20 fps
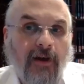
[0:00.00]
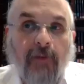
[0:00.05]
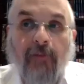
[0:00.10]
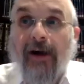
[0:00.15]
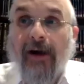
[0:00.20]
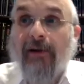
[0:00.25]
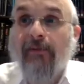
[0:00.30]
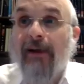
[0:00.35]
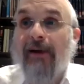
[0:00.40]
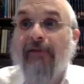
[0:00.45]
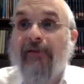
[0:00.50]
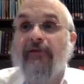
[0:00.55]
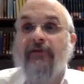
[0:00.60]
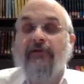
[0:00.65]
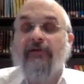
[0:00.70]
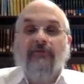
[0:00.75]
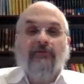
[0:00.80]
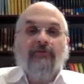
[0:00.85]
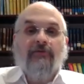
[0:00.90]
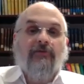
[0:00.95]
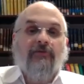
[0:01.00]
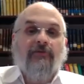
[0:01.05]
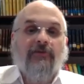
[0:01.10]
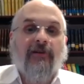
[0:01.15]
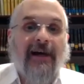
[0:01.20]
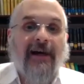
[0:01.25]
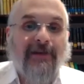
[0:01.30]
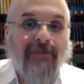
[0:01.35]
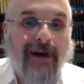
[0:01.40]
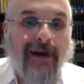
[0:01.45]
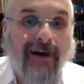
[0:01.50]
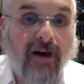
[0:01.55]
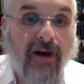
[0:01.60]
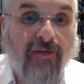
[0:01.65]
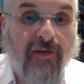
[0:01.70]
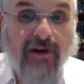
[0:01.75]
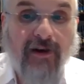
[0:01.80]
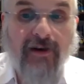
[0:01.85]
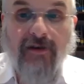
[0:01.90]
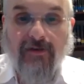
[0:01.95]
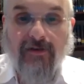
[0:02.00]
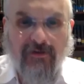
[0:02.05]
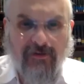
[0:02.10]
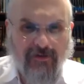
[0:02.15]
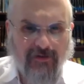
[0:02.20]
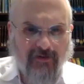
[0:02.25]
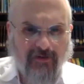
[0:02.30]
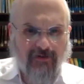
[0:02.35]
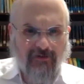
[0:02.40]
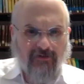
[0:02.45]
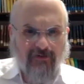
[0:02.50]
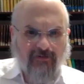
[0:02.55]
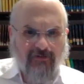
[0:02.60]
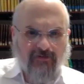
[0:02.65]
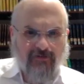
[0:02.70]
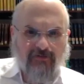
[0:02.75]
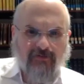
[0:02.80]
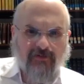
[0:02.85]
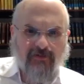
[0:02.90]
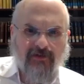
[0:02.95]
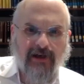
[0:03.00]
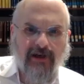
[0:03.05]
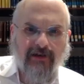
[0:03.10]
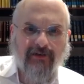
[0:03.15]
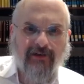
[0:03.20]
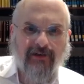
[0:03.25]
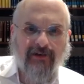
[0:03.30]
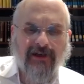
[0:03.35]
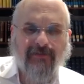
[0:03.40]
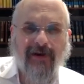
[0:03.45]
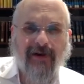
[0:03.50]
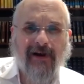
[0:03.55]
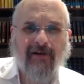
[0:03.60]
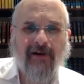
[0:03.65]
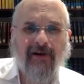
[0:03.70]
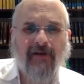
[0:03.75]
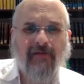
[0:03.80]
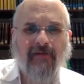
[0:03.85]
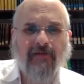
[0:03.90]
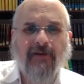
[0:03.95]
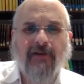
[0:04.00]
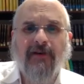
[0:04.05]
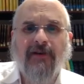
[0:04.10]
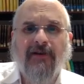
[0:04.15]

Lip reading: Bottom left, the last paragraph there, or second to last paragraph,